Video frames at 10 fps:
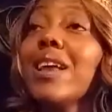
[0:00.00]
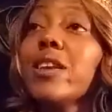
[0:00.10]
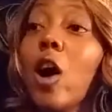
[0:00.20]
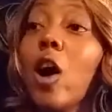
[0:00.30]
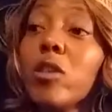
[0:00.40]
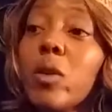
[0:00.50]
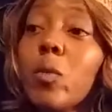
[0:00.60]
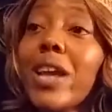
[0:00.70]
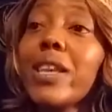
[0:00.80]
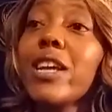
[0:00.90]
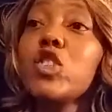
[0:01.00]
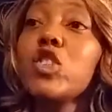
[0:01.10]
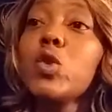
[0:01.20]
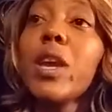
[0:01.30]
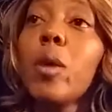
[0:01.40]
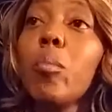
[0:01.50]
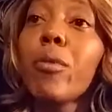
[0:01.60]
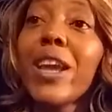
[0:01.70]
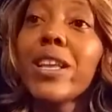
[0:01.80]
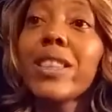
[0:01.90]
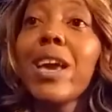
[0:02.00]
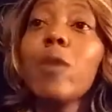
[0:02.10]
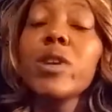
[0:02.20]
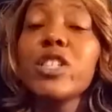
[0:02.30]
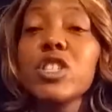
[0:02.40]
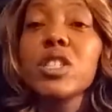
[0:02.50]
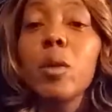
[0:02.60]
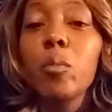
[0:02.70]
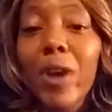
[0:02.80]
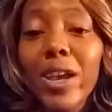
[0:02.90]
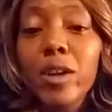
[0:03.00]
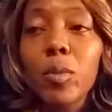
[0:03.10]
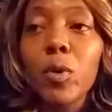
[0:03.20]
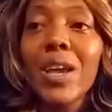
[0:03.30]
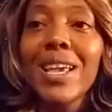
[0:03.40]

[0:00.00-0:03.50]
the only way that you can break that which is unbreakable